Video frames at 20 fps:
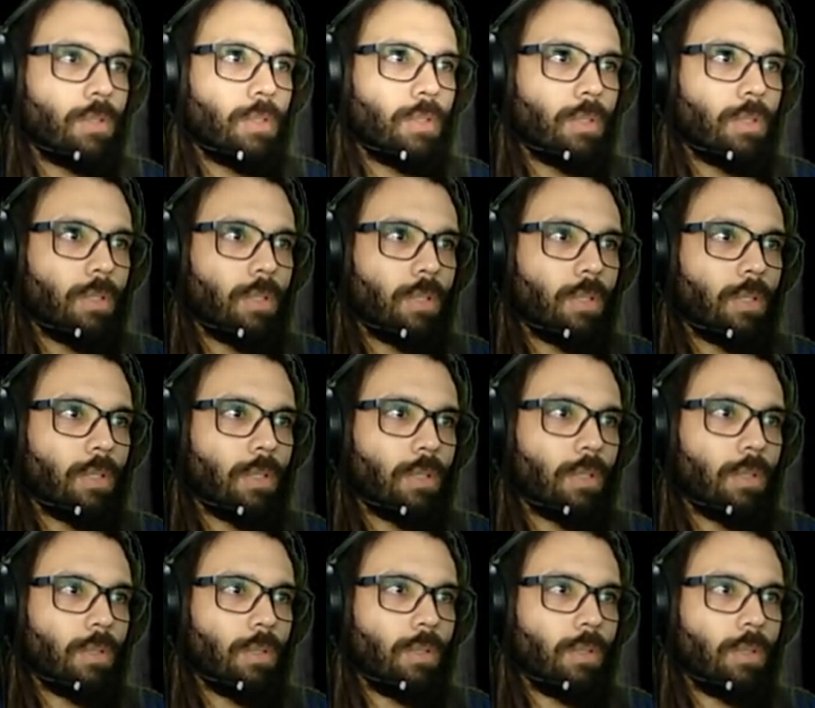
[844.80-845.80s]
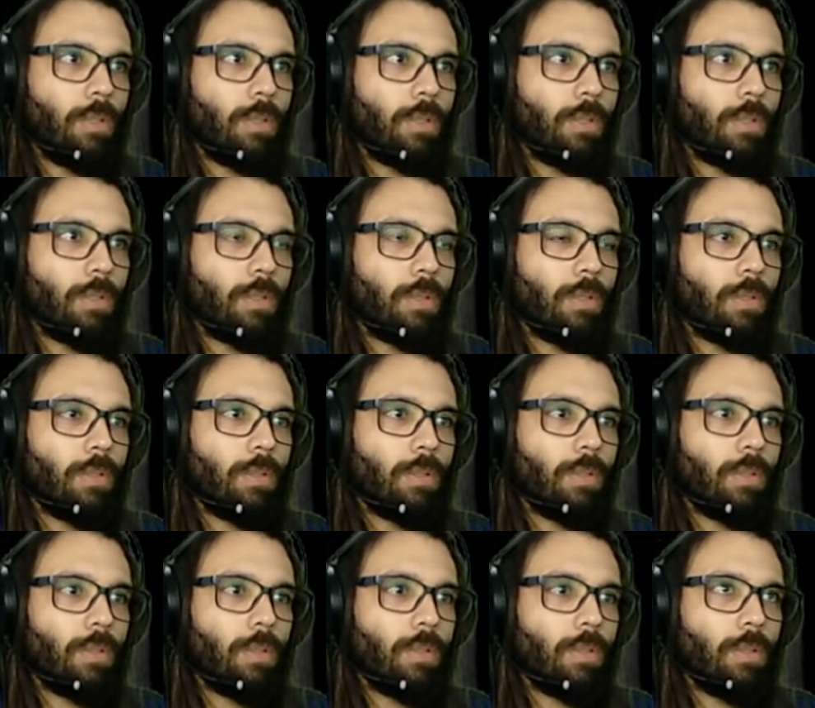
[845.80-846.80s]
take a look.
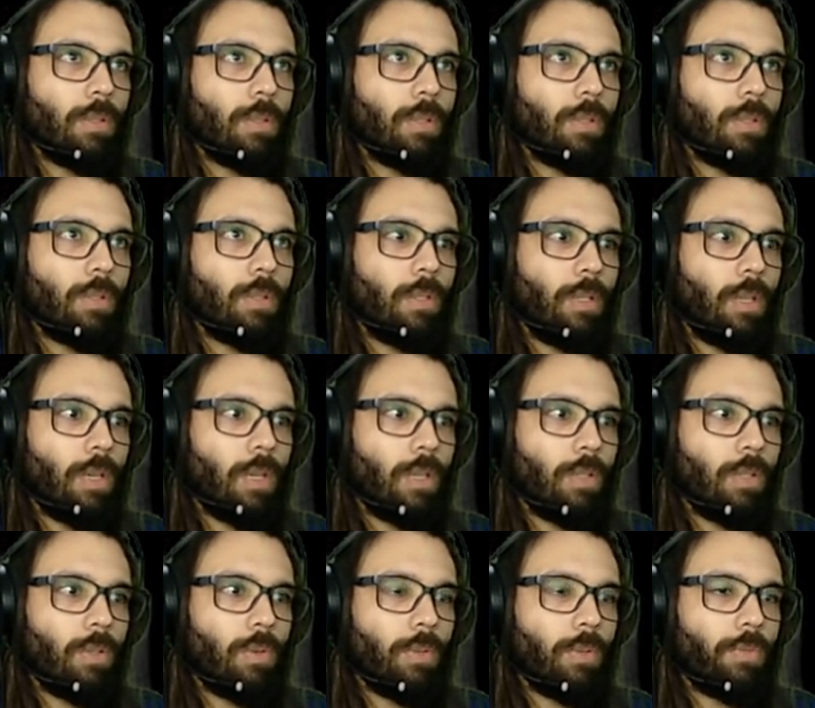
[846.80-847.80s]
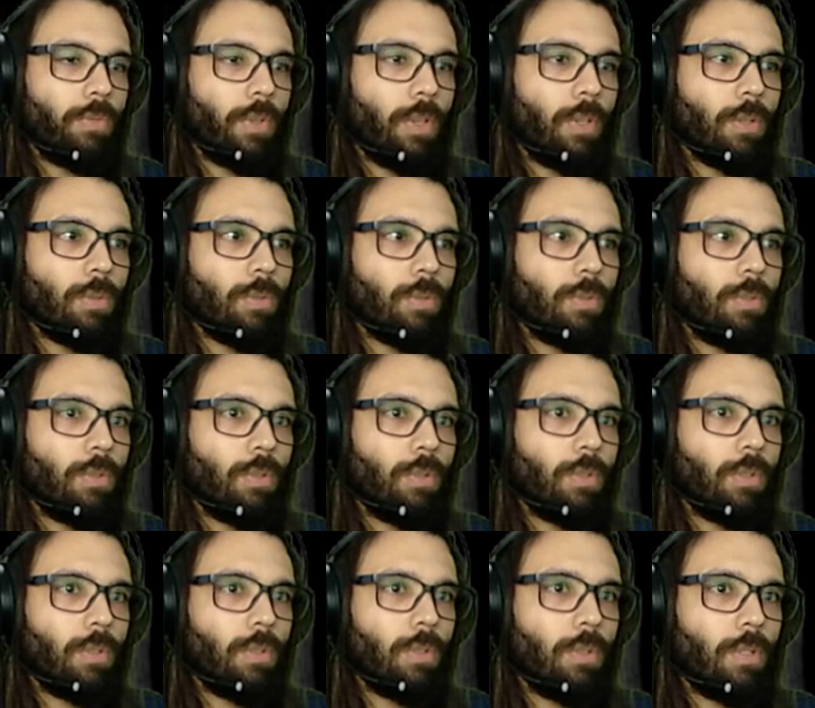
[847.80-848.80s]
Yeah, I know I failed.
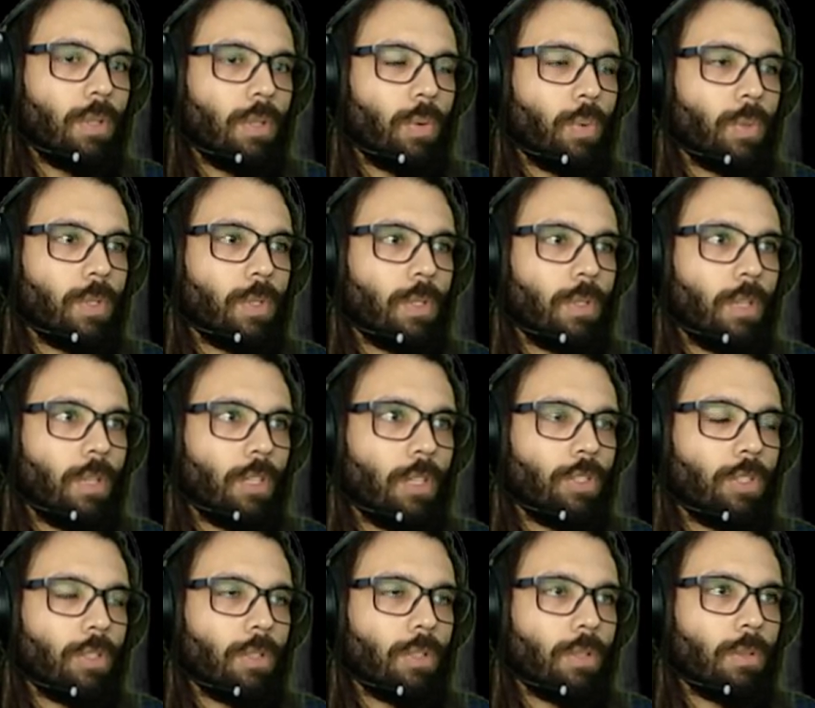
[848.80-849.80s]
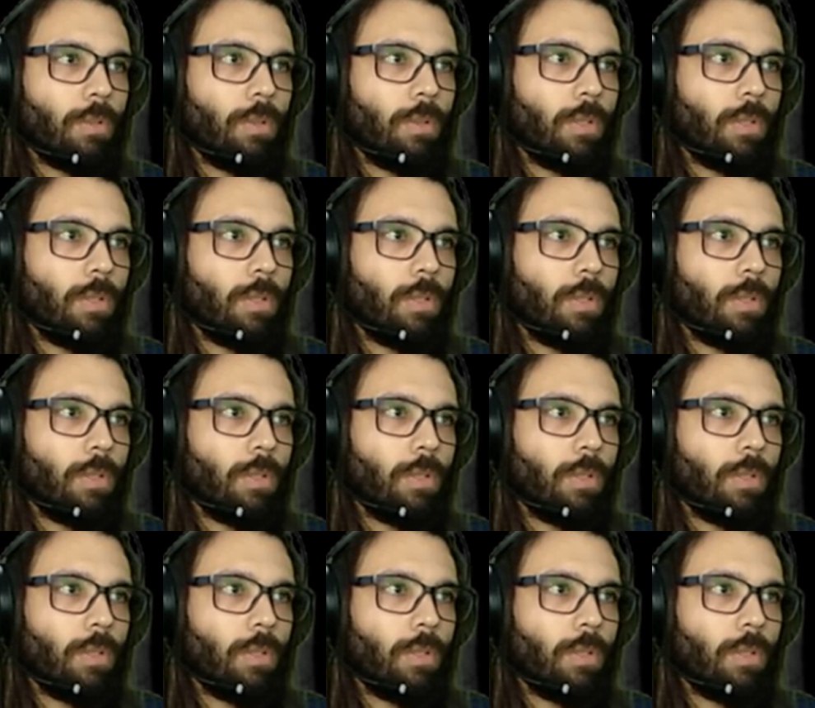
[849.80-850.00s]
That was intentional.